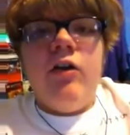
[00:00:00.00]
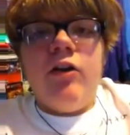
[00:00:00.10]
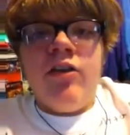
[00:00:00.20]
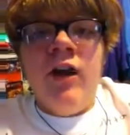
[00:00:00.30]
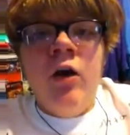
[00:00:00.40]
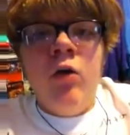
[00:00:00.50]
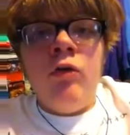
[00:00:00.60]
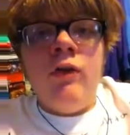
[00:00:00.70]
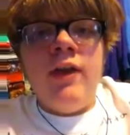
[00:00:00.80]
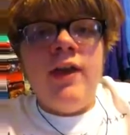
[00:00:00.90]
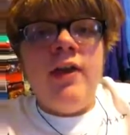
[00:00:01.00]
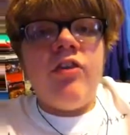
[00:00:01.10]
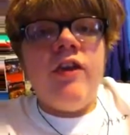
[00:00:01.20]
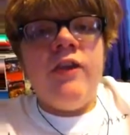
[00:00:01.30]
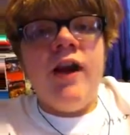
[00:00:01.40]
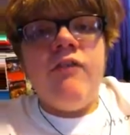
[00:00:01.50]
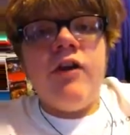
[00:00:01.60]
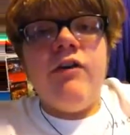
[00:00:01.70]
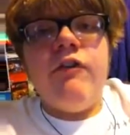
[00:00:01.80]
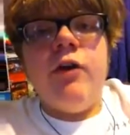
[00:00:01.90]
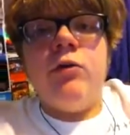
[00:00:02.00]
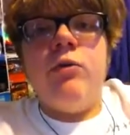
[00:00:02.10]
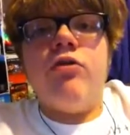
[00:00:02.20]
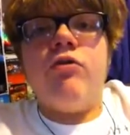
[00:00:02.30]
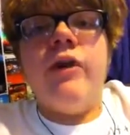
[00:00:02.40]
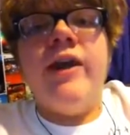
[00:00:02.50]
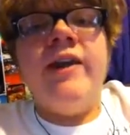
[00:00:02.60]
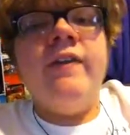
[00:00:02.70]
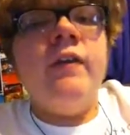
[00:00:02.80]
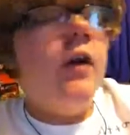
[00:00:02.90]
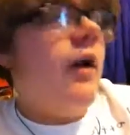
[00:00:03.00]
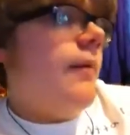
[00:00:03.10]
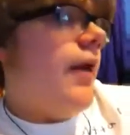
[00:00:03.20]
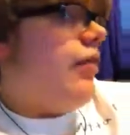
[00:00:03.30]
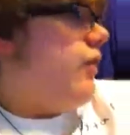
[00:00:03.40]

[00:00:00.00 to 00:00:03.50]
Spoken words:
because not only is he not very far into his reign, but I think